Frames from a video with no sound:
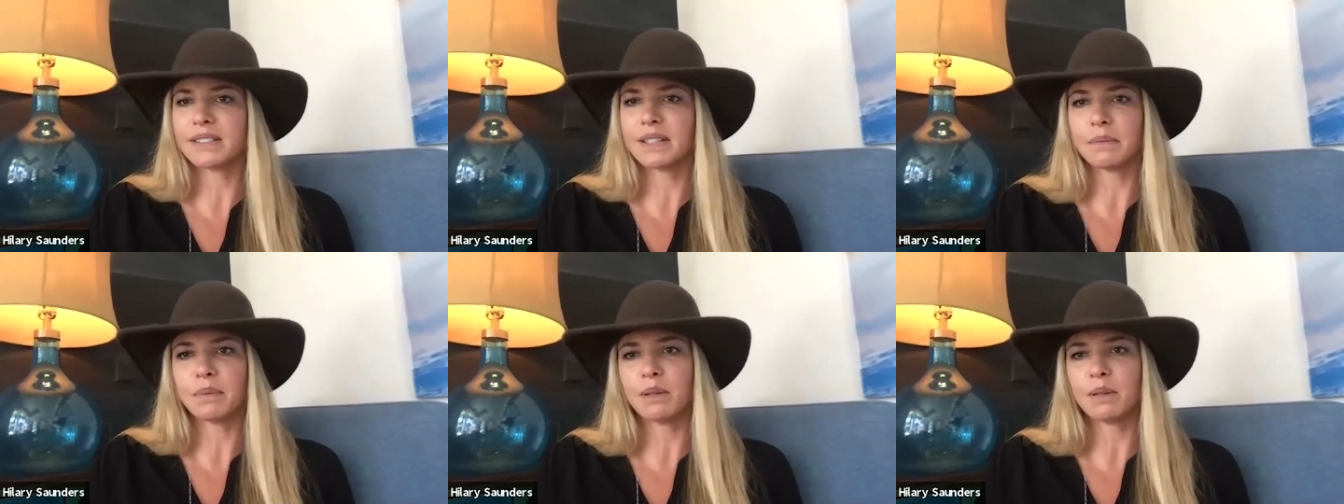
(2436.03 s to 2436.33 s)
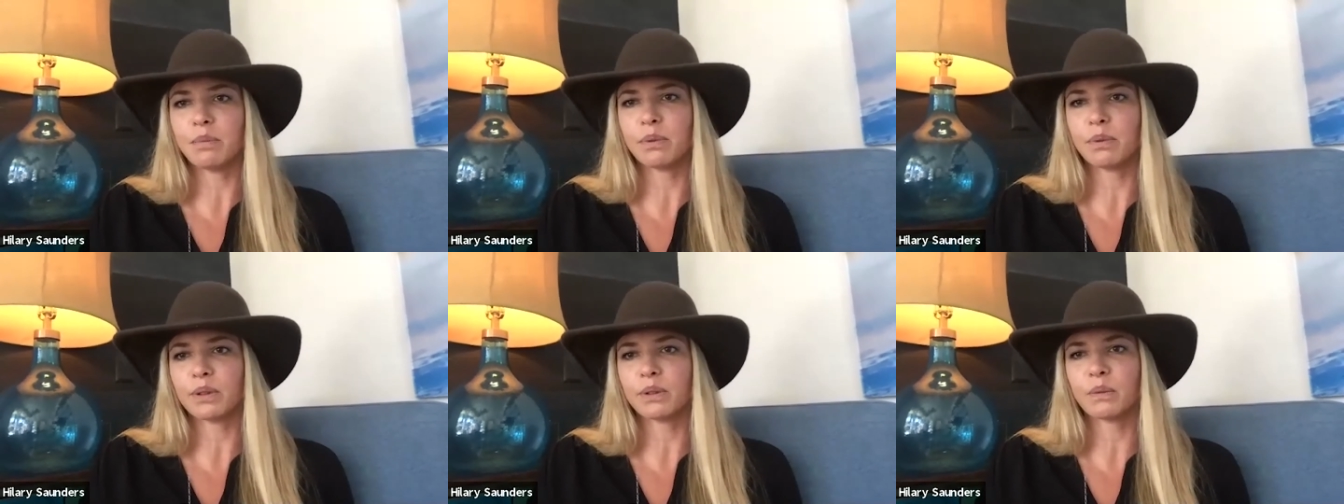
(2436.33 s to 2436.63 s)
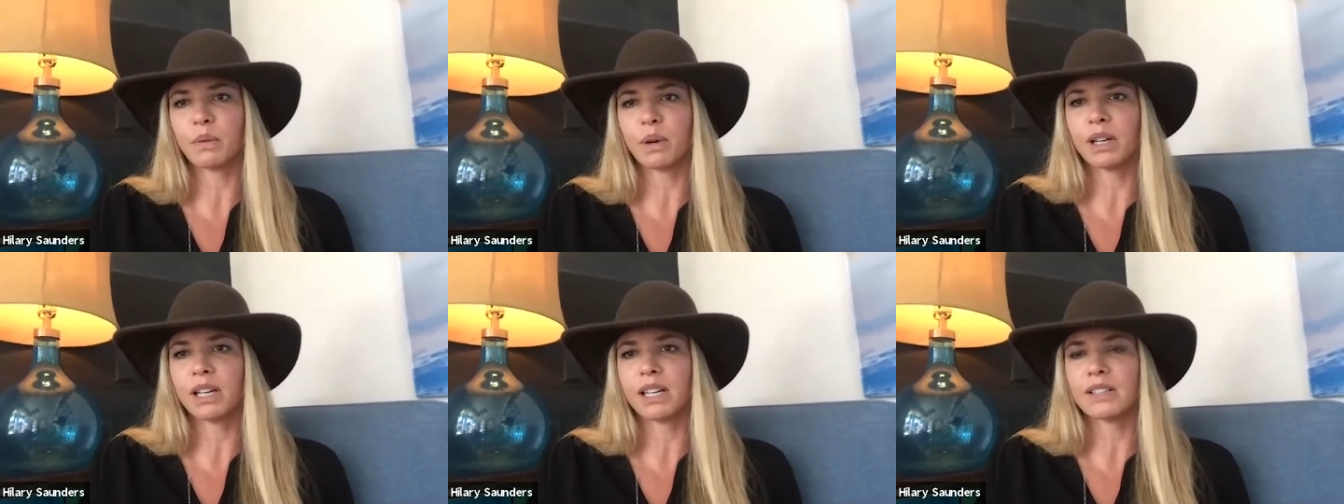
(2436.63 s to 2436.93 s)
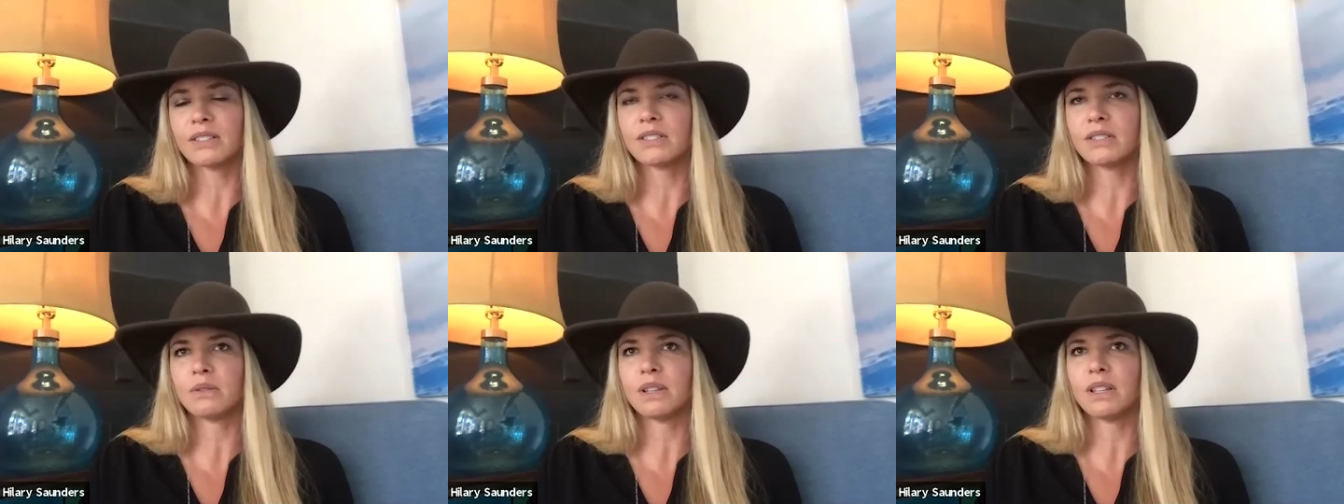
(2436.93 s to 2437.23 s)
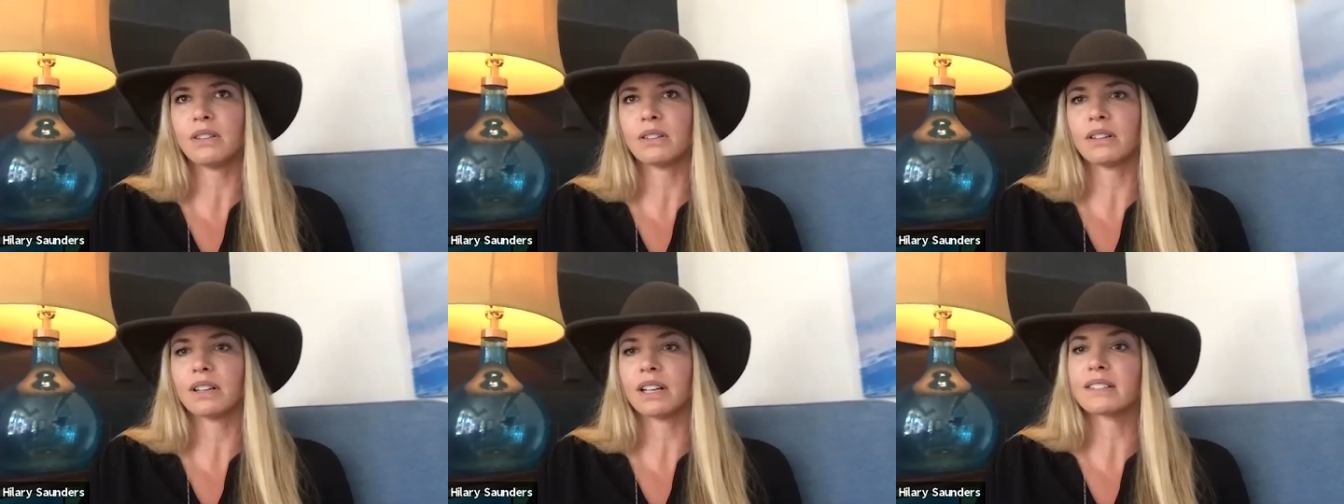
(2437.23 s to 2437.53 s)
some people are wanting to
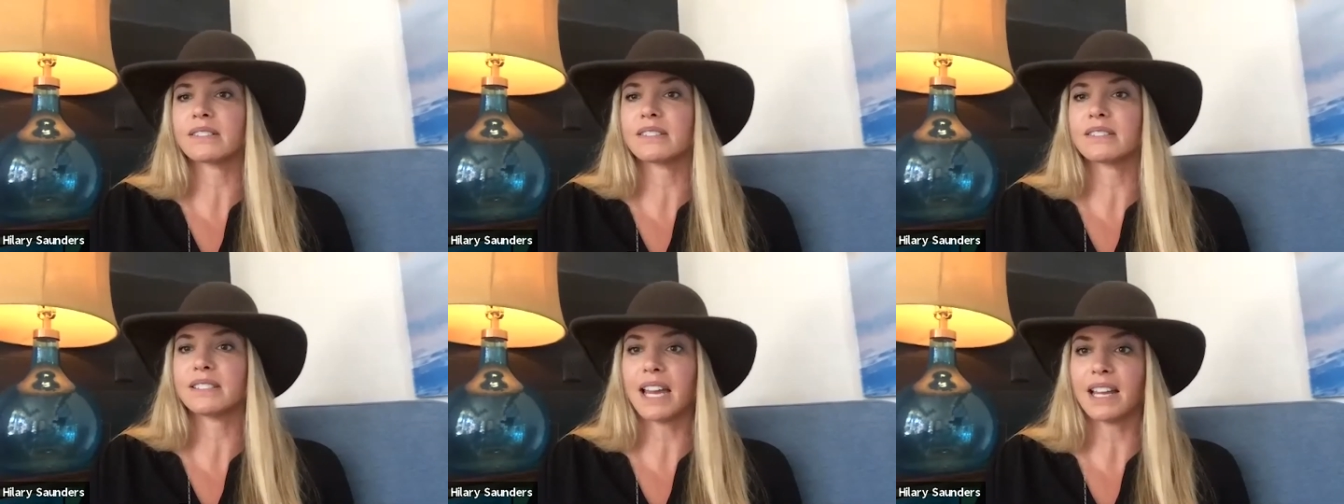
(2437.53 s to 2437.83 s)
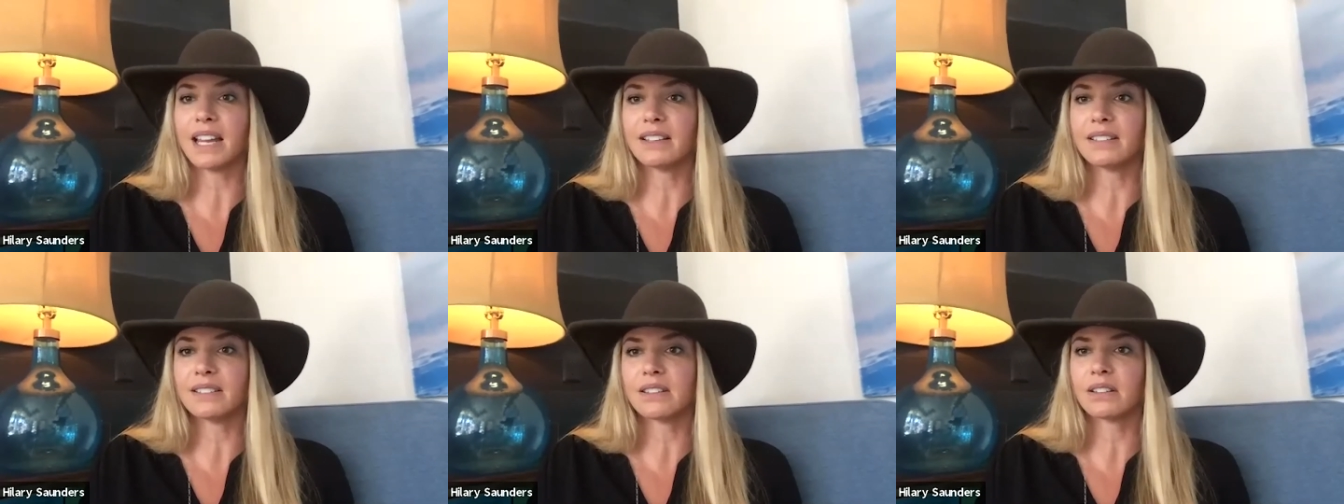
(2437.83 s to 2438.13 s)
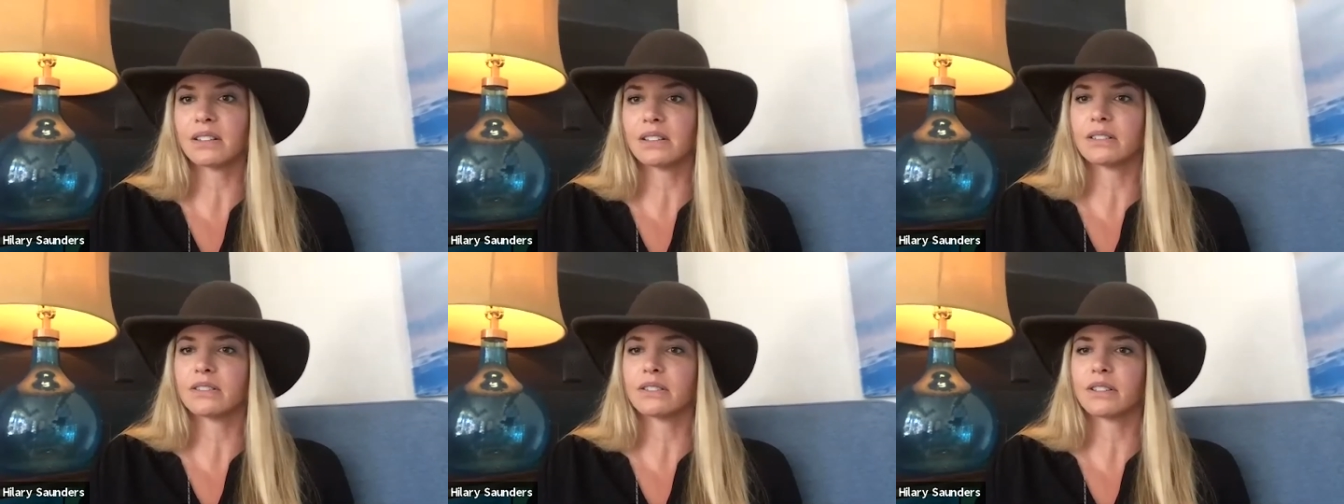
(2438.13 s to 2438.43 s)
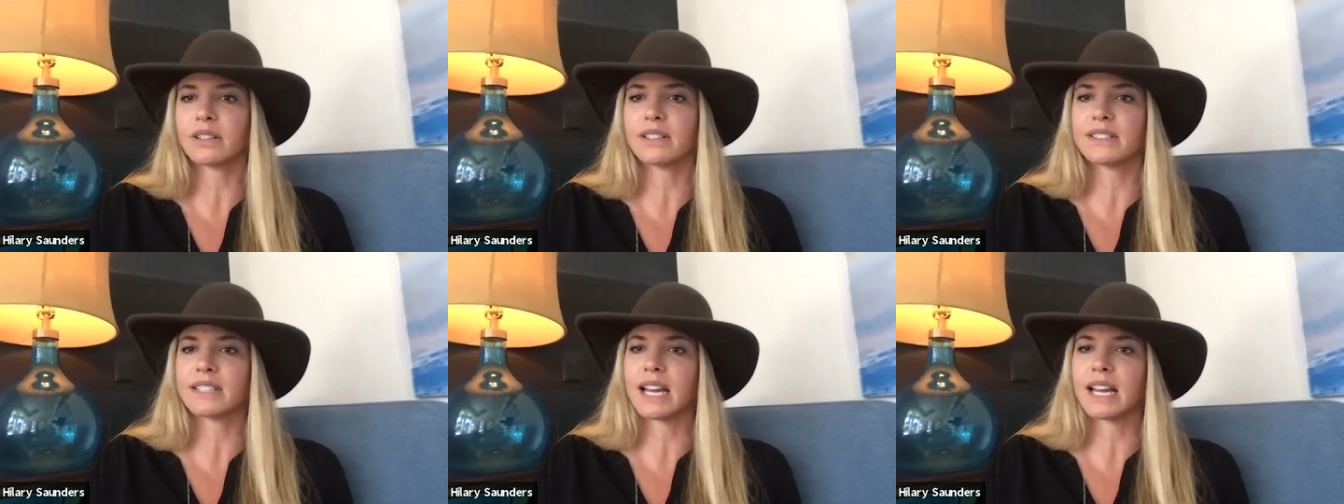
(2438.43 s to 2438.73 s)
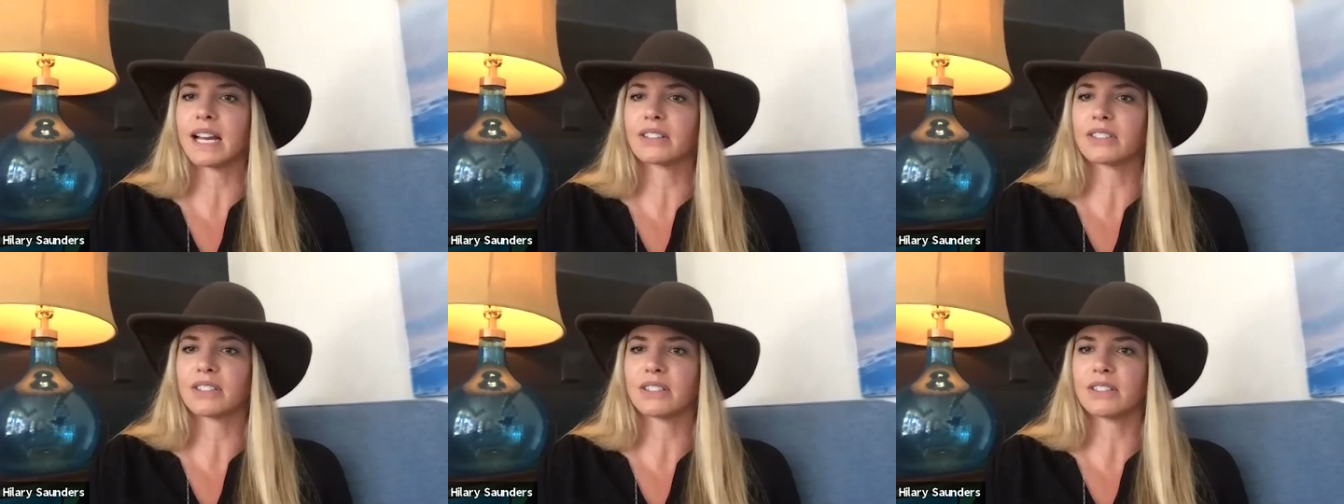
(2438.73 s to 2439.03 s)
either extend their
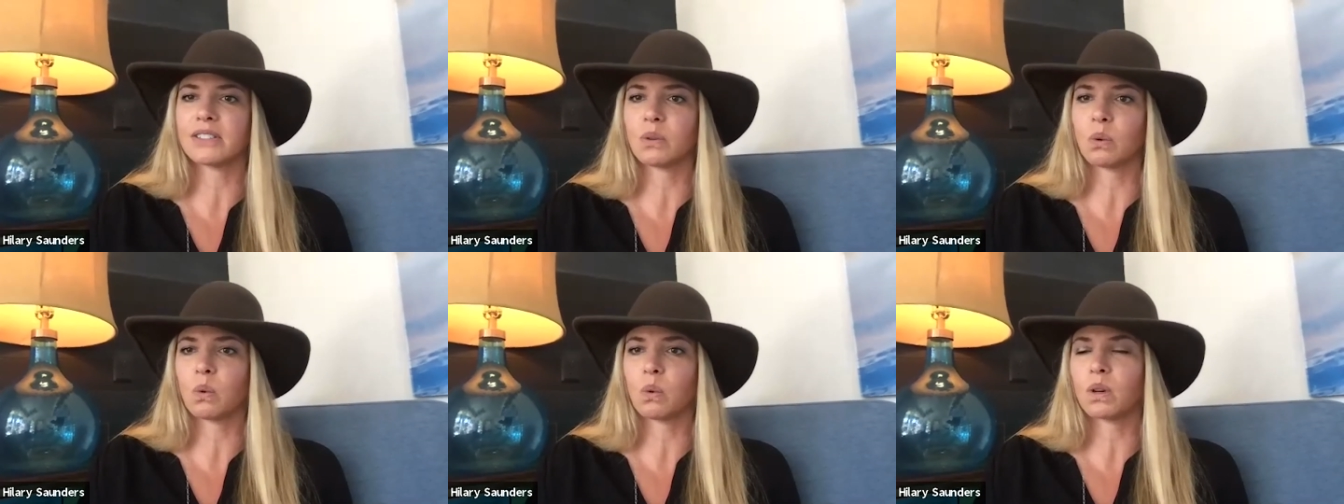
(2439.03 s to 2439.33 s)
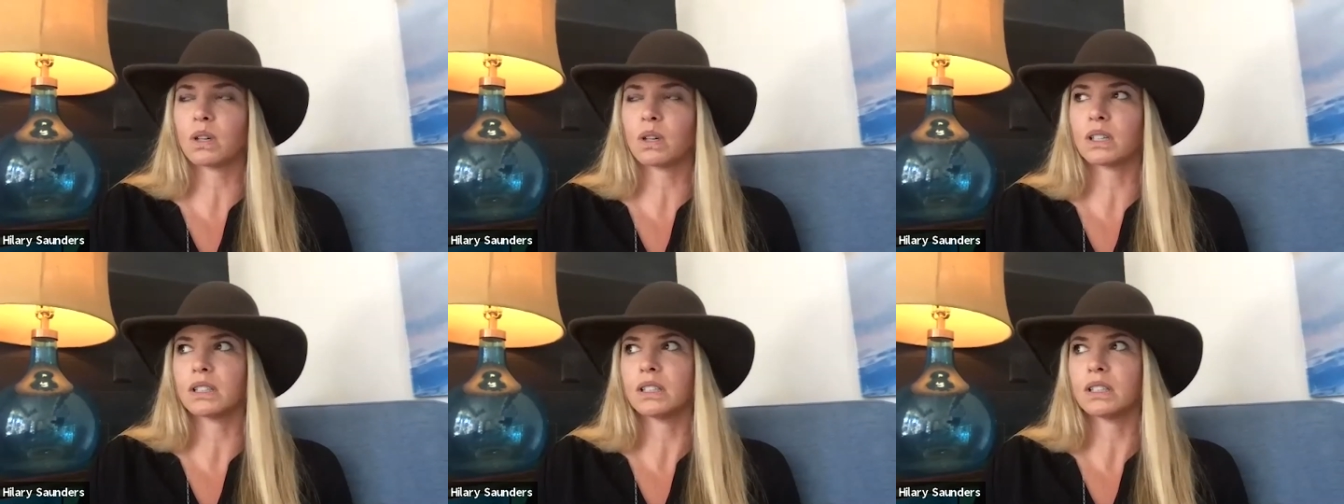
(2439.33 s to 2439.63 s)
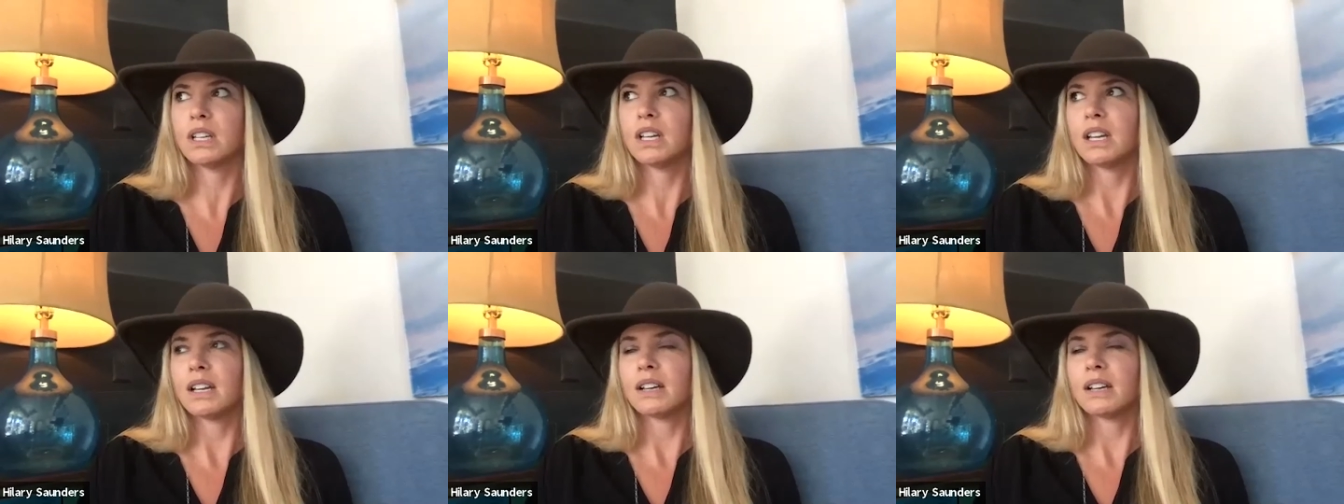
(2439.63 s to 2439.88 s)
transactions or